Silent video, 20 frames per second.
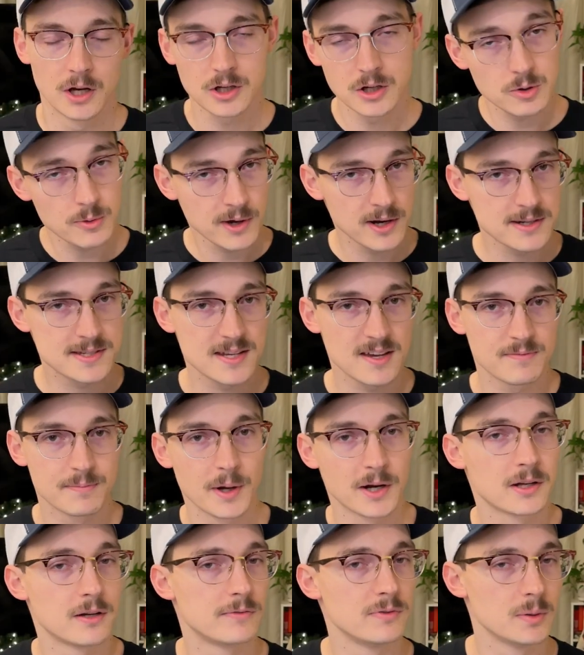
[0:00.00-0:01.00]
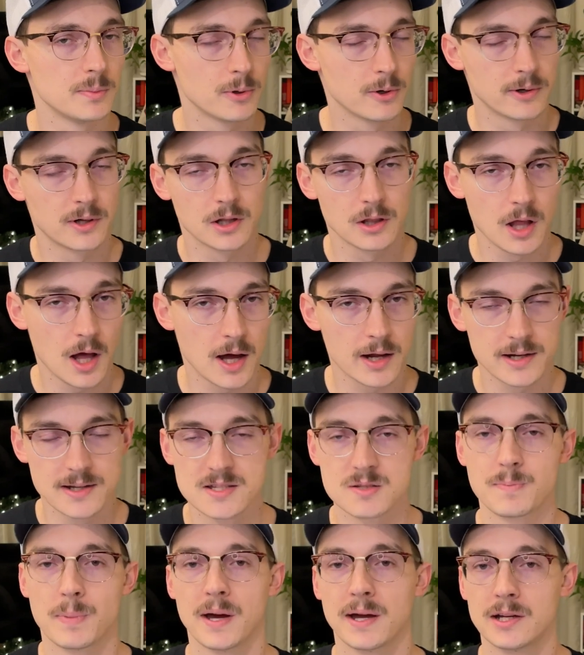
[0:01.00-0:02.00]
good way to save money if you're brewing a lot
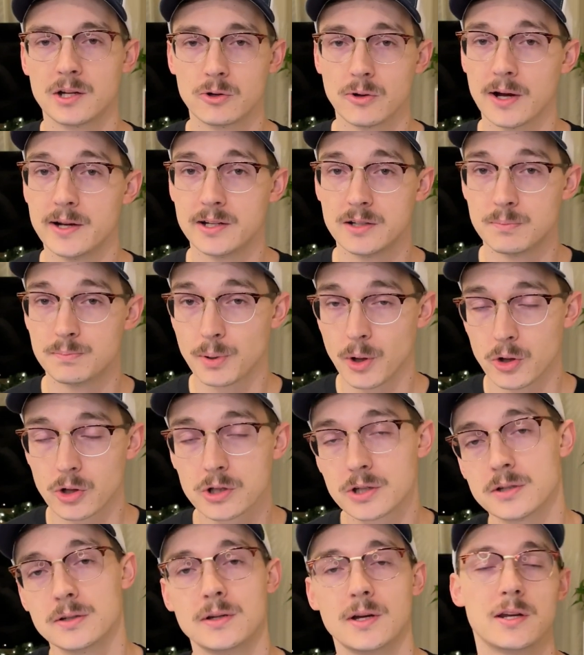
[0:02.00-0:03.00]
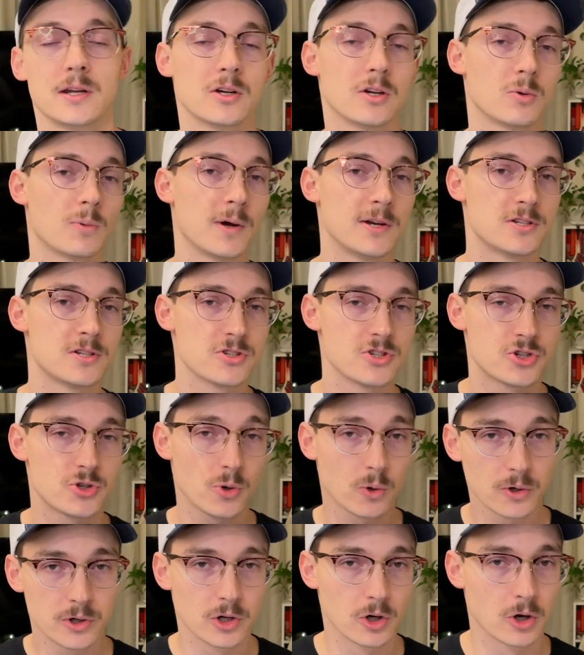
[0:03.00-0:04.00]
is buying grain in bulk, and a good way to
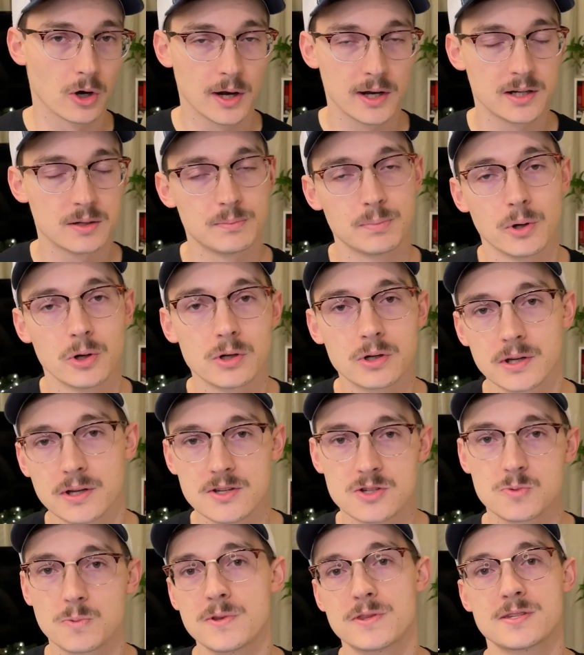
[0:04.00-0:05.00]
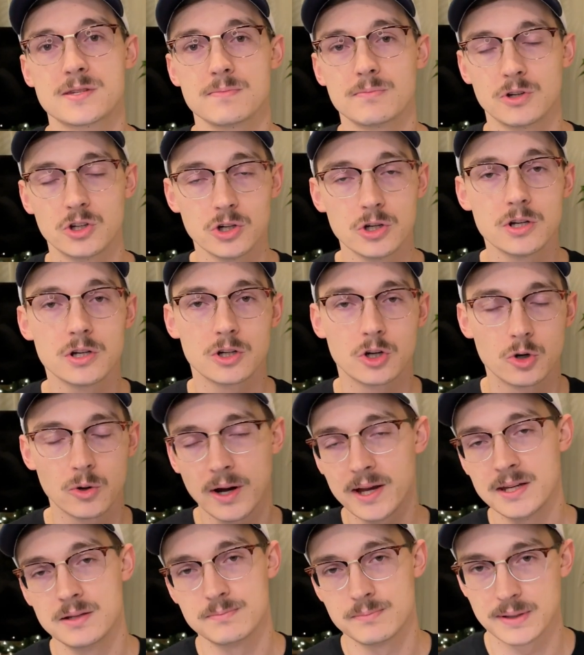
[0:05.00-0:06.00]
store your grain in bulk is with some good
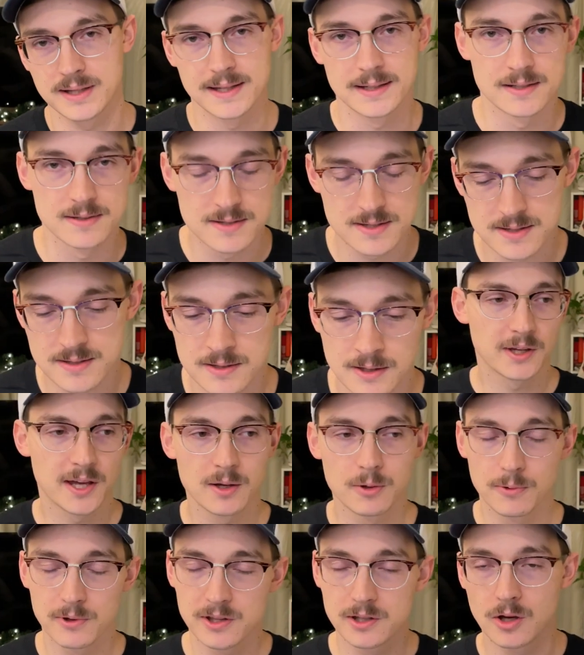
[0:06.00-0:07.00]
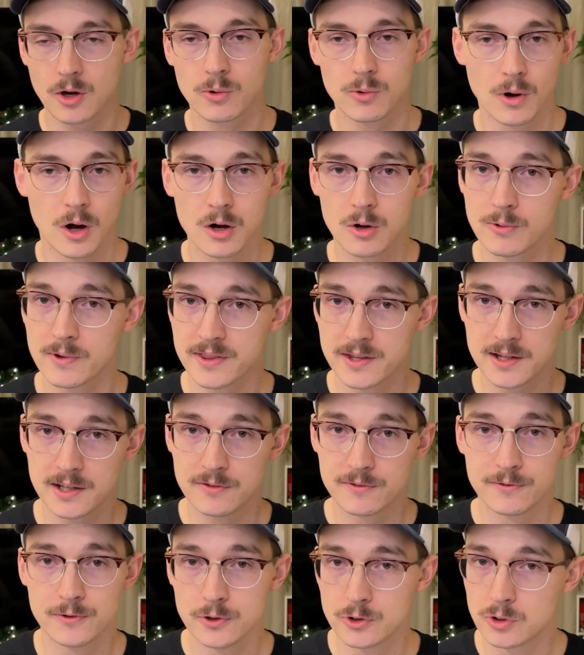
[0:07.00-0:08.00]
grain bins. Can't really go wrong with any
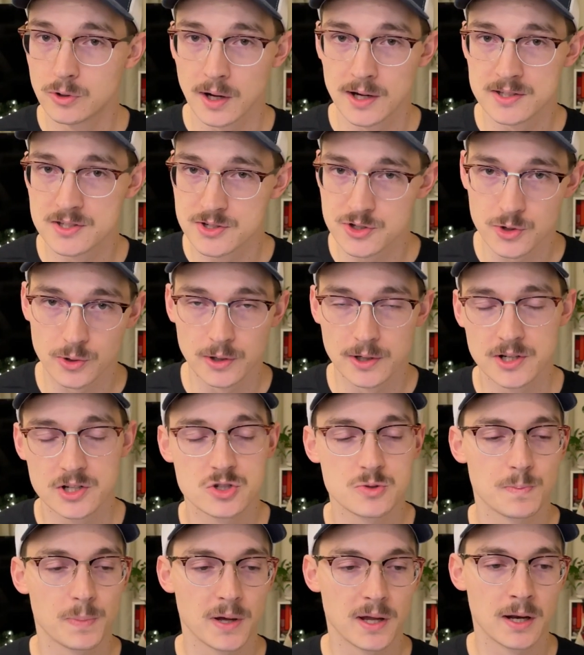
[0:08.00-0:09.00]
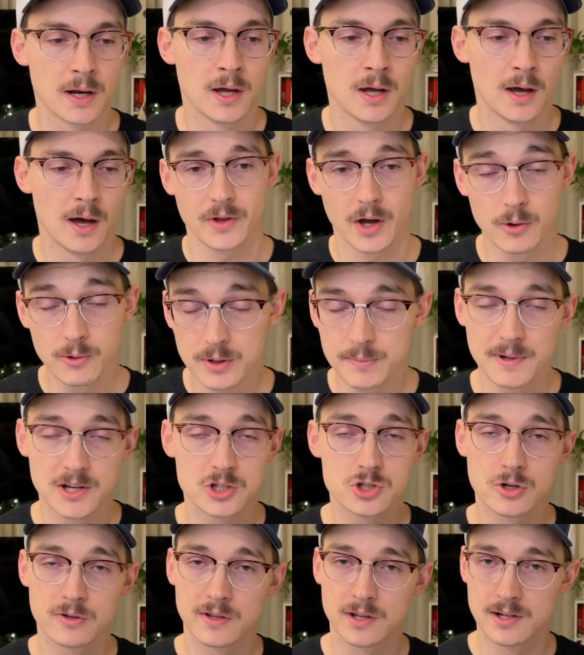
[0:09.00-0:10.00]
food grade storage, but I would make
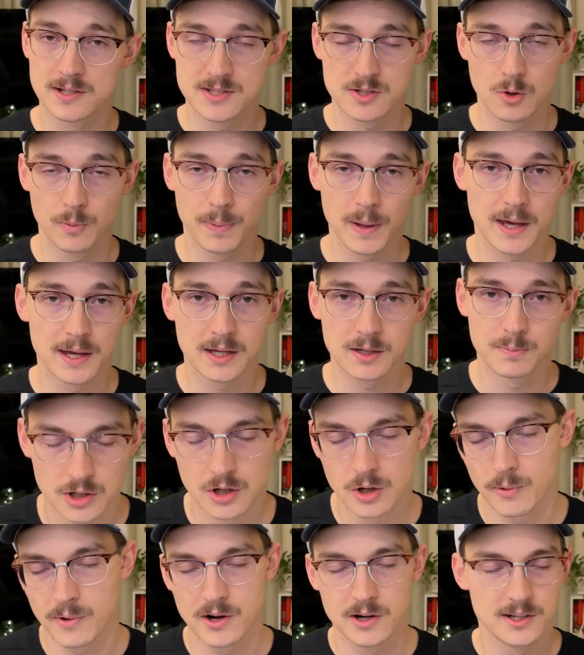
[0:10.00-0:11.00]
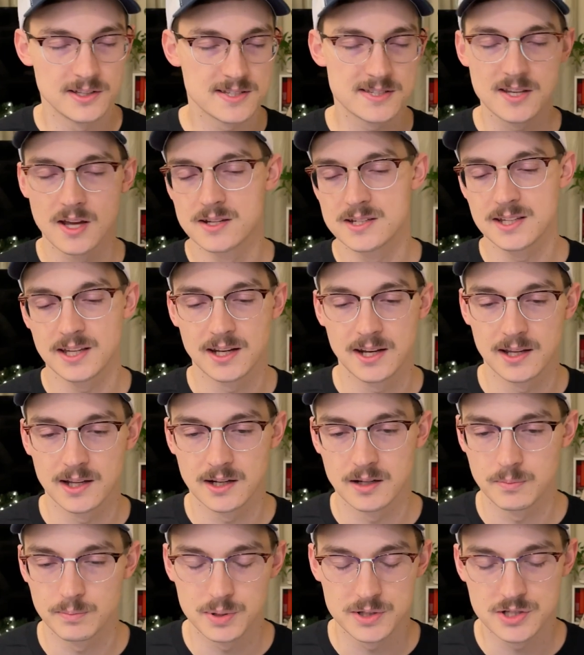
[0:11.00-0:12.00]
sure that it's opaque. You don't want any sun to get in
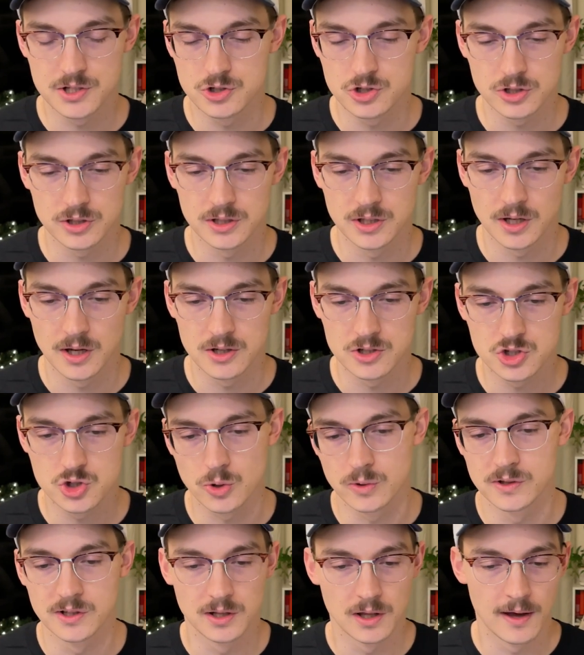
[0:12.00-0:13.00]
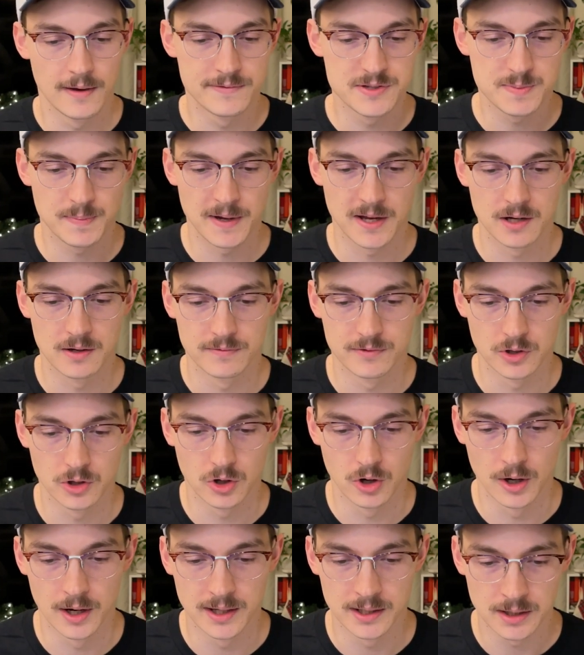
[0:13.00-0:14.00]
and potentially shorten the lifespan of your
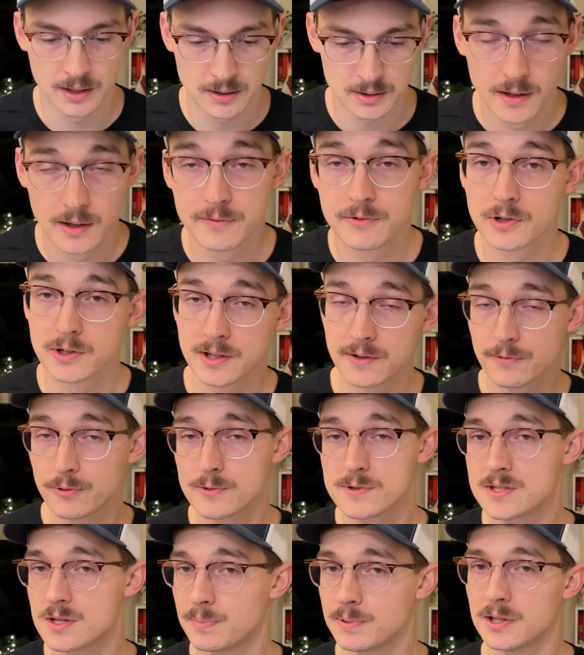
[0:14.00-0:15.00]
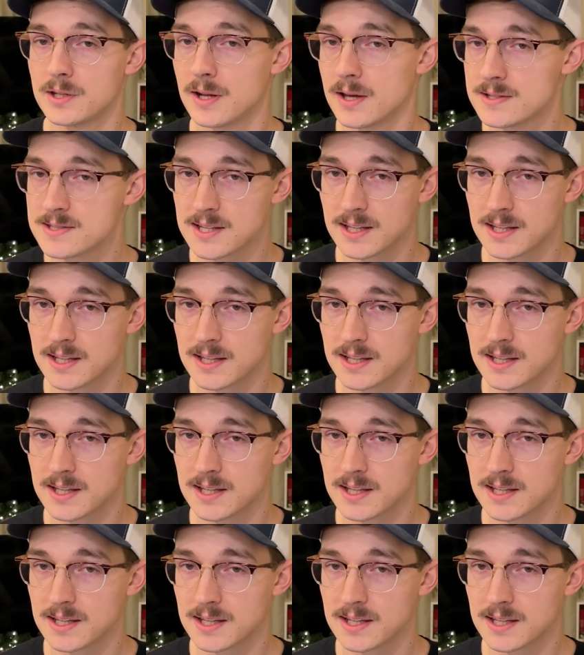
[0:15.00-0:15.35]
grain. If your gift recipient has a